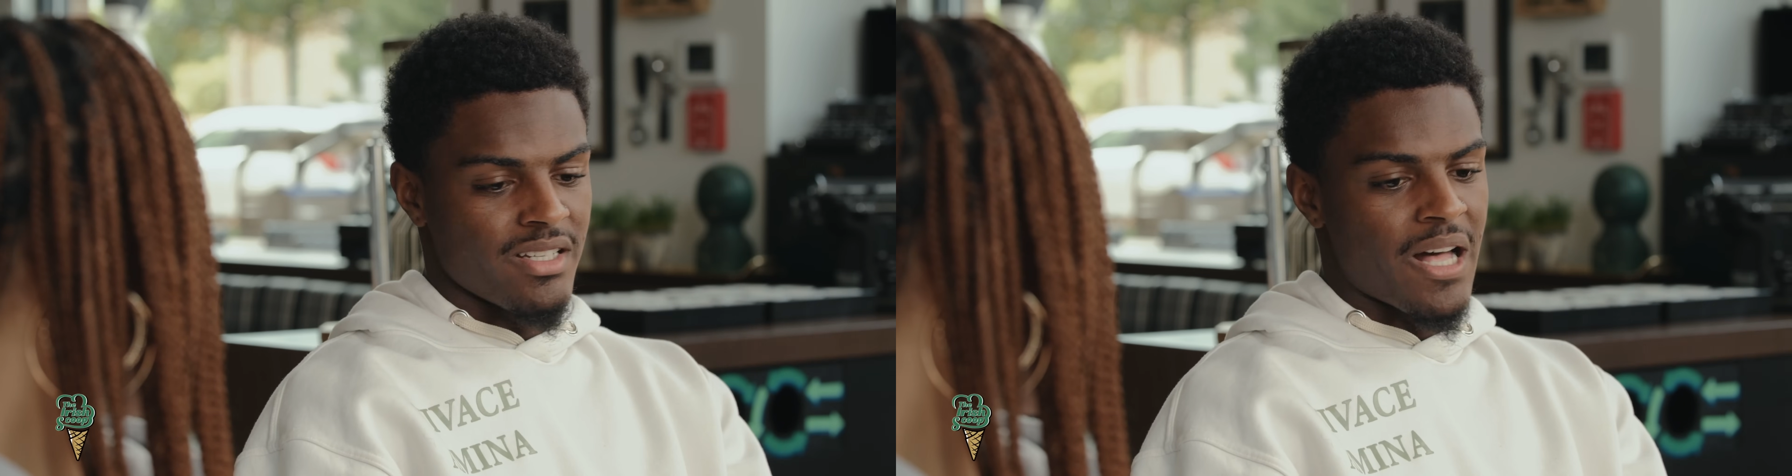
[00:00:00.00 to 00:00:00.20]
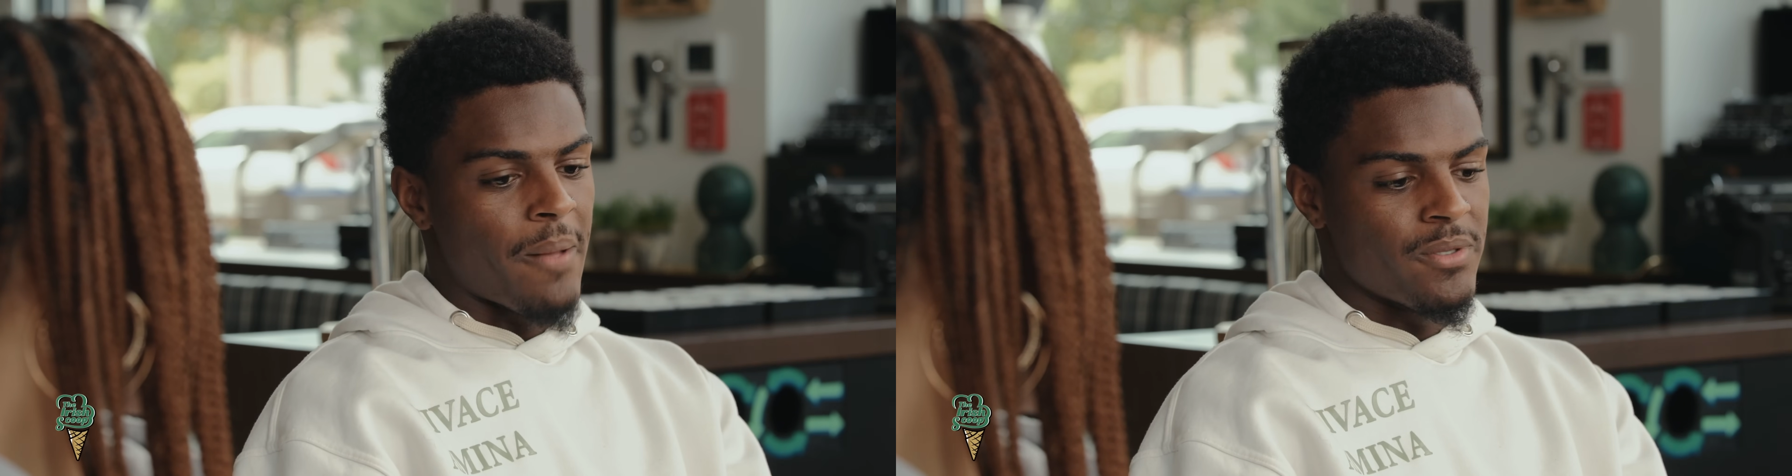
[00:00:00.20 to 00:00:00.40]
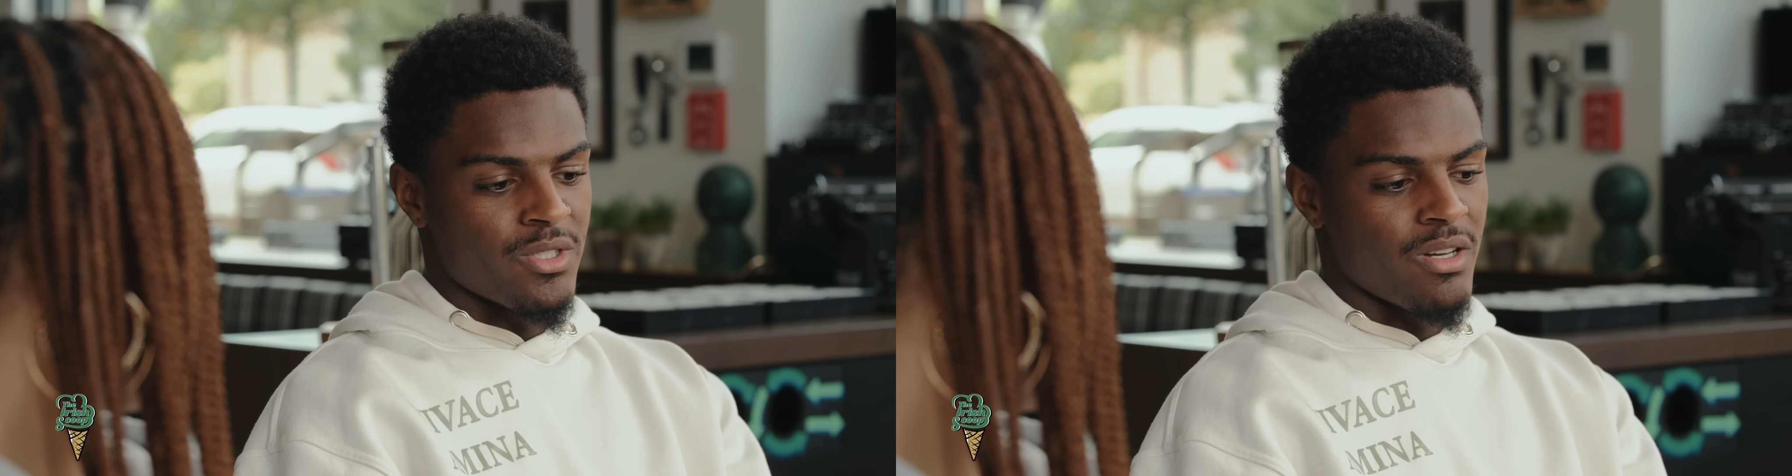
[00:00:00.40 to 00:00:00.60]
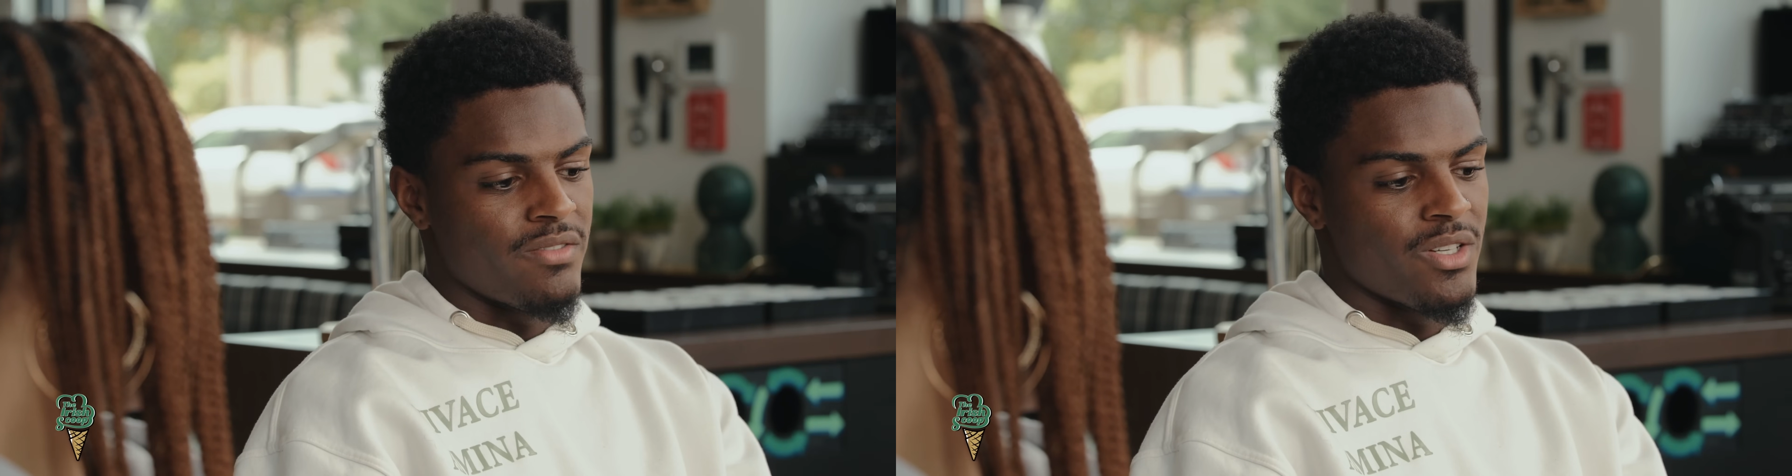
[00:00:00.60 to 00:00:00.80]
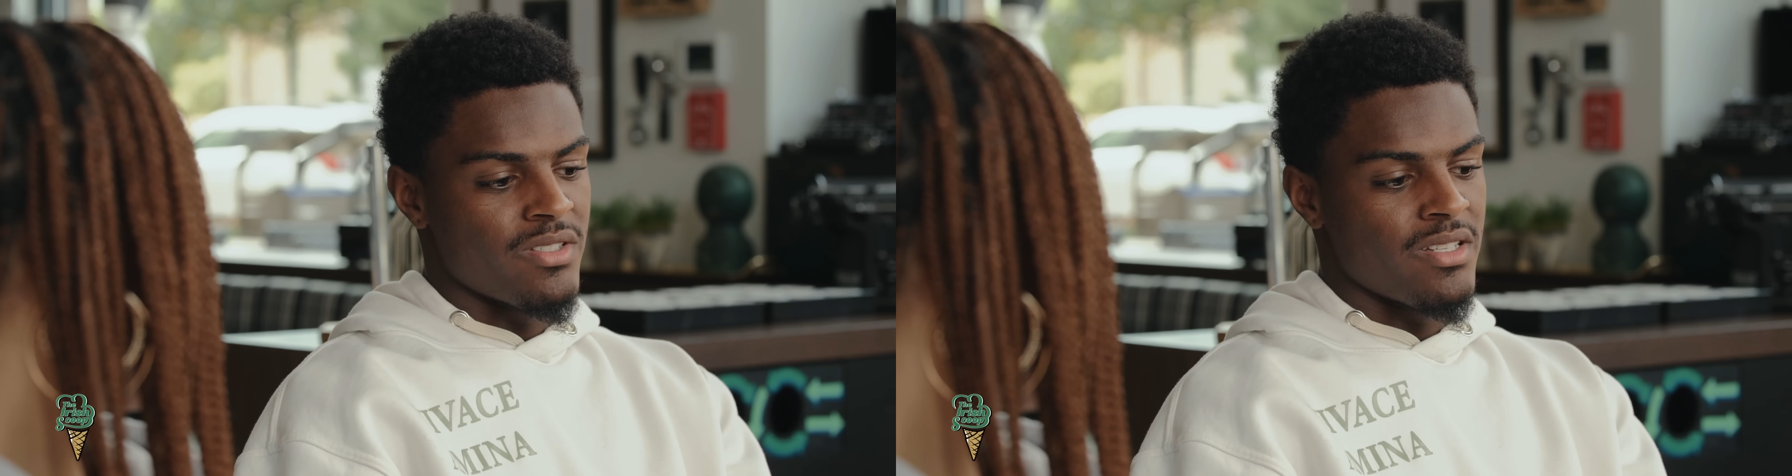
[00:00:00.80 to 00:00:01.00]
accomplish all
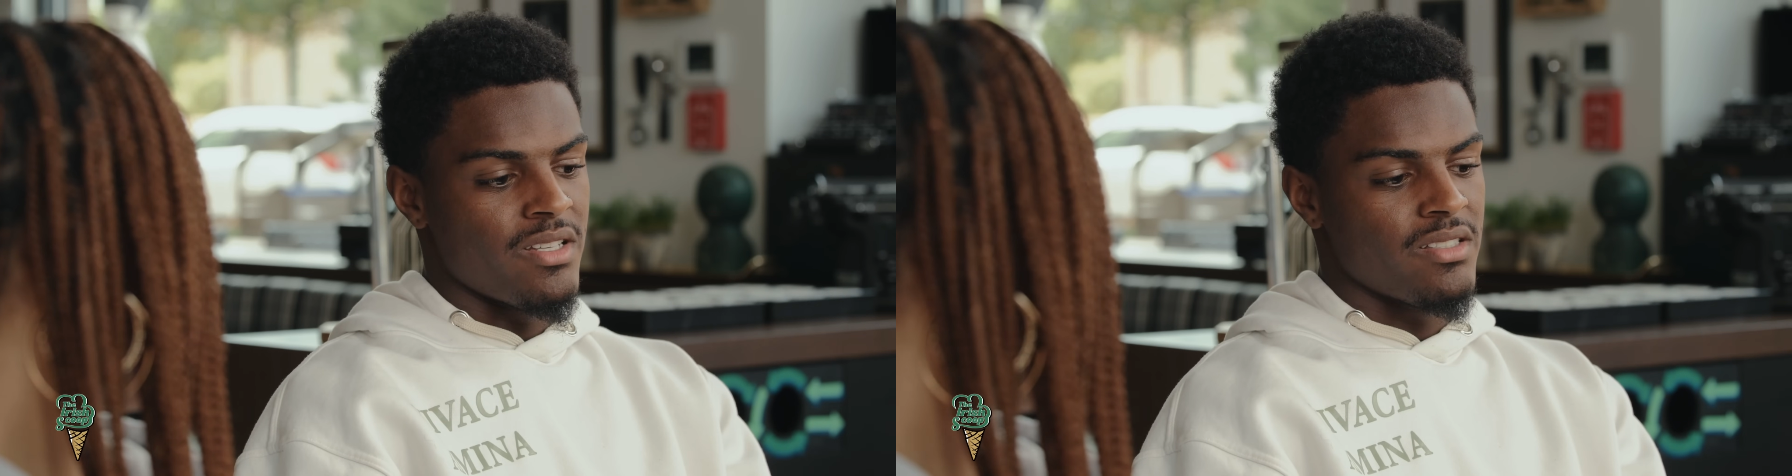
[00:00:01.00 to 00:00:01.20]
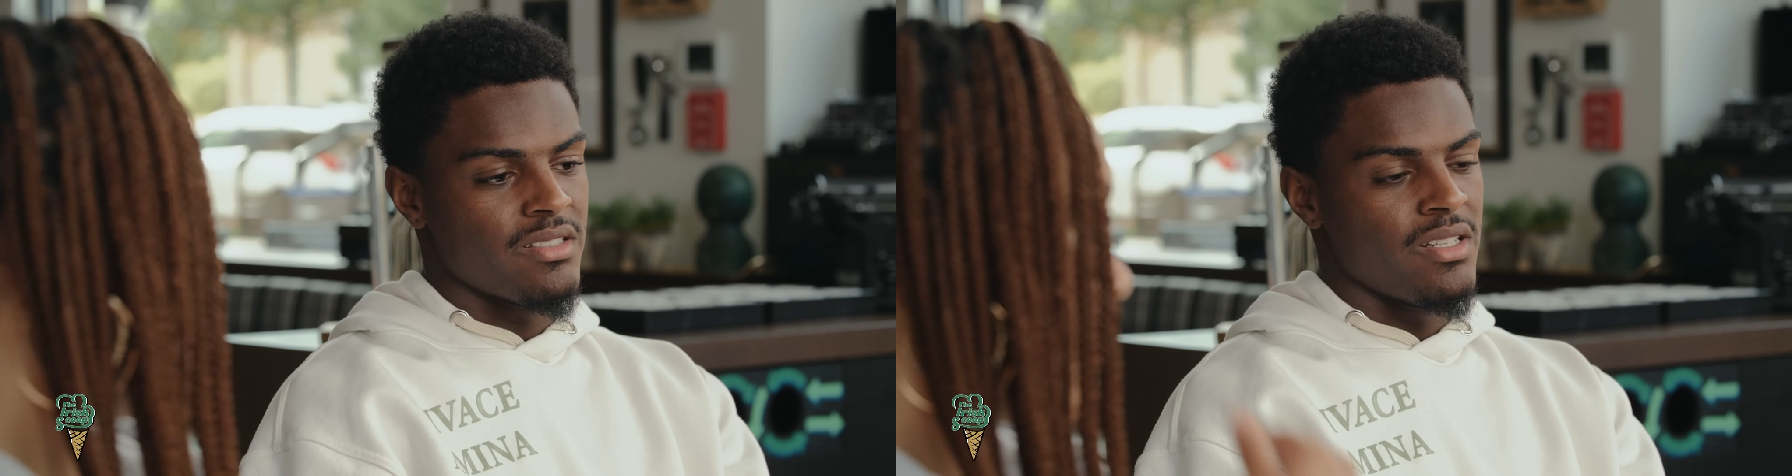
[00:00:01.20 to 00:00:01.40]
of those things.